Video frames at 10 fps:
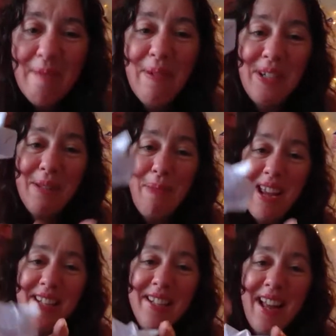but it's the
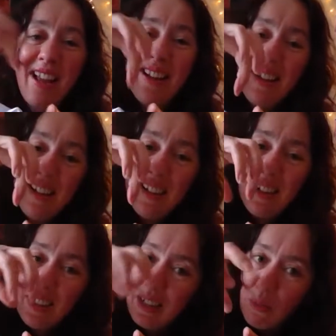space there and
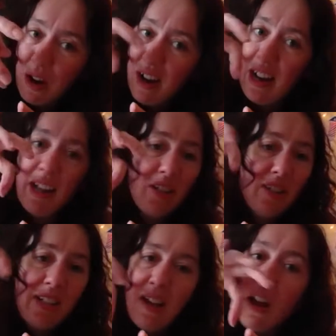just swirling,
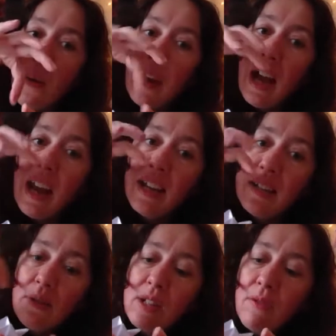just keep going. And it's
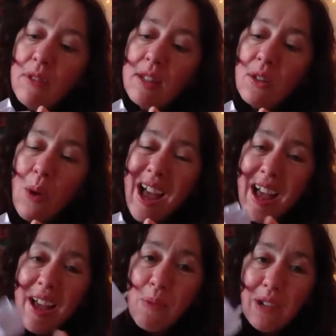sort of the
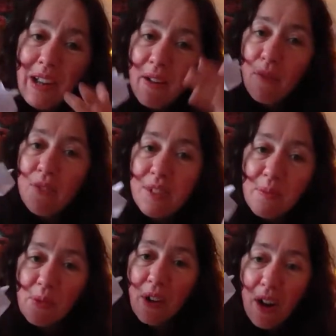square will lift and
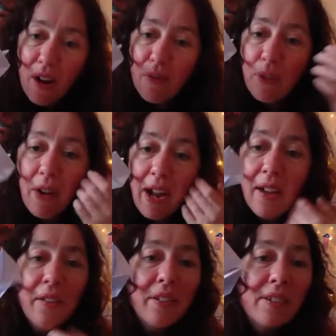will curve
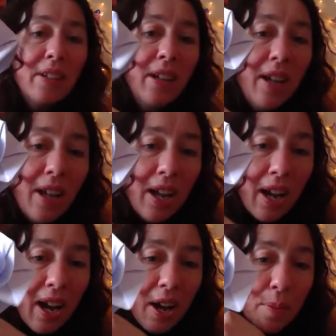around.
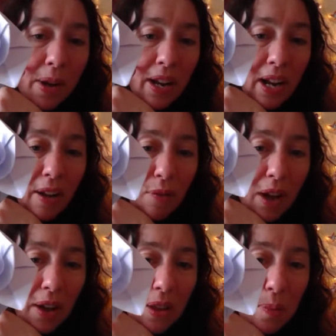Um, and I love
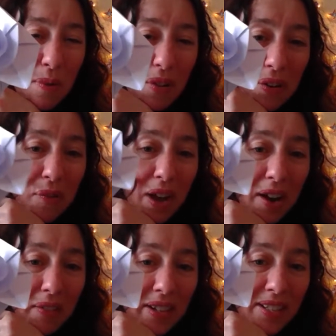how they'll be very
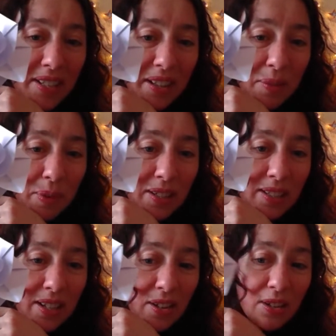varied. So the ones
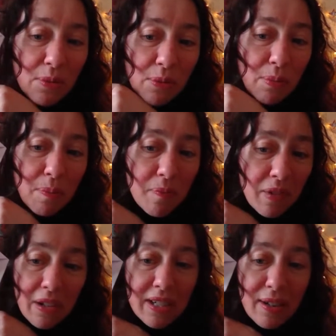that you do will
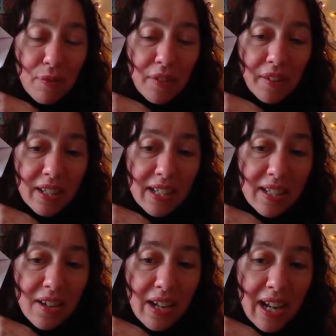look different.
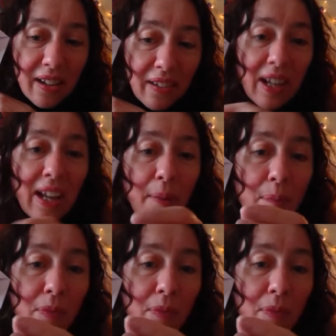It's unique looking.